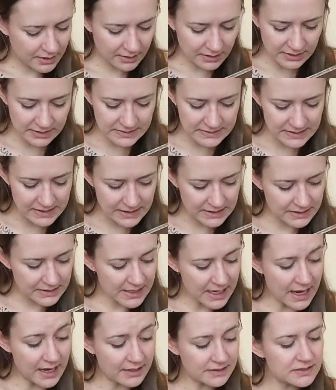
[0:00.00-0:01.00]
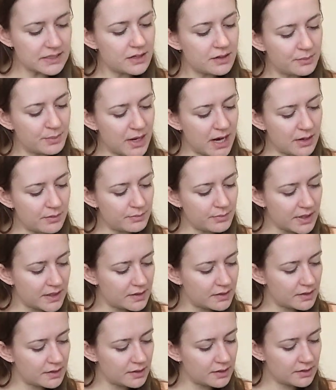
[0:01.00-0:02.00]
Let's see. Yeah, so brown
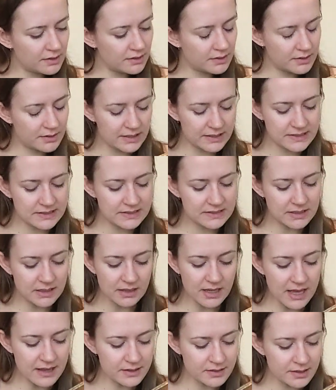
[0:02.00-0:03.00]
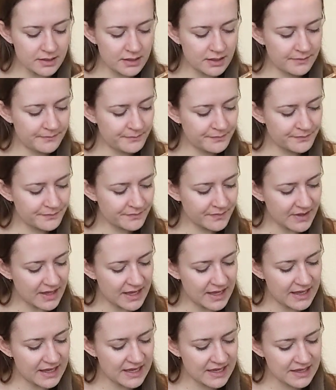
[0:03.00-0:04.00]
butter is the leather,
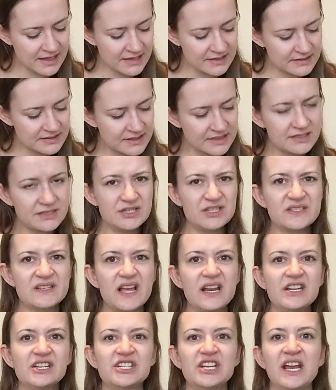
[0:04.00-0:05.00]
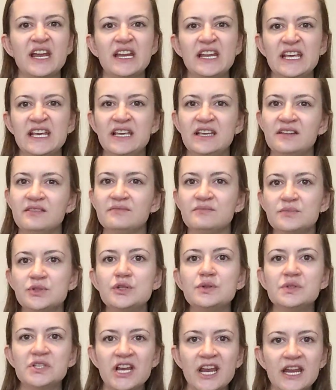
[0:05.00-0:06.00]
and it's just kind of shiny,
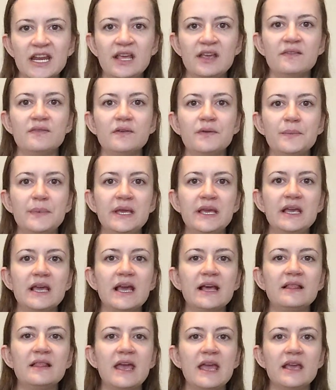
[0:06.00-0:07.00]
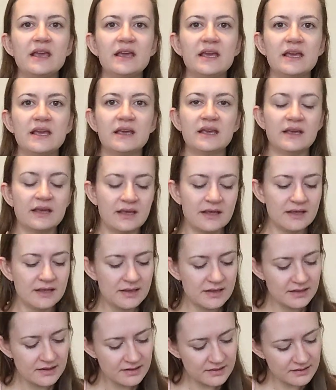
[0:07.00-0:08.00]
too shiny for me. I like
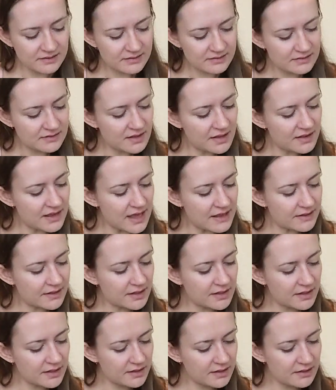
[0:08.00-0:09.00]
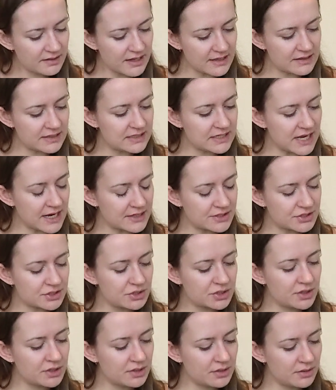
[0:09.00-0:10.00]
the leather and the
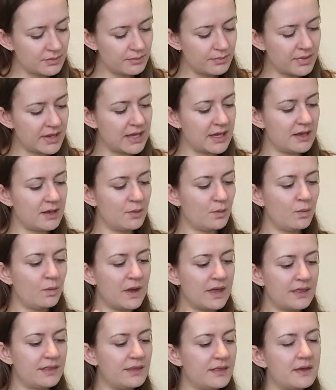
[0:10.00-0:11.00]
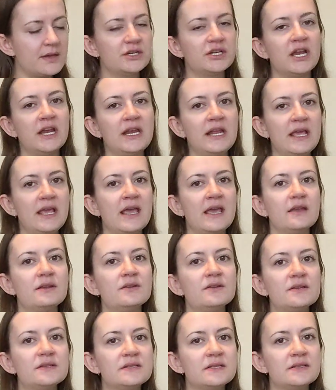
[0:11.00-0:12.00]
texture, but with the shiny
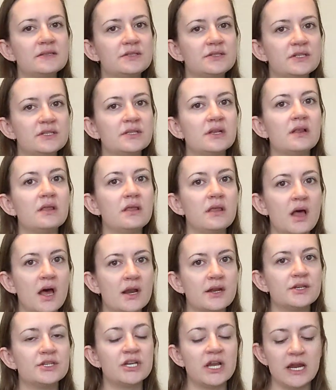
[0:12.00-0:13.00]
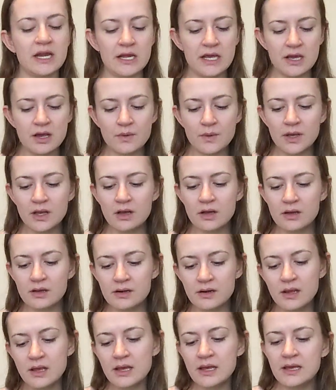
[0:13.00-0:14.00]
handles, it's just a lot of shiny going
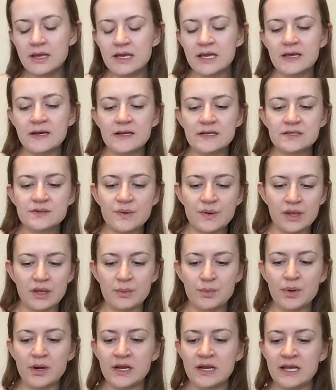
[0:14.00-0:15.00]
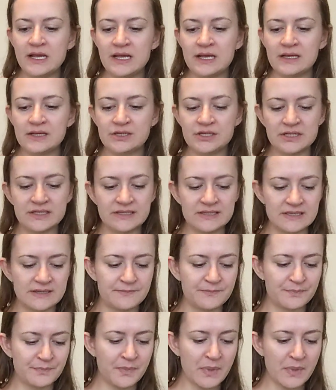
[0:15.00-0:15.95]
on. It is really pretty. It just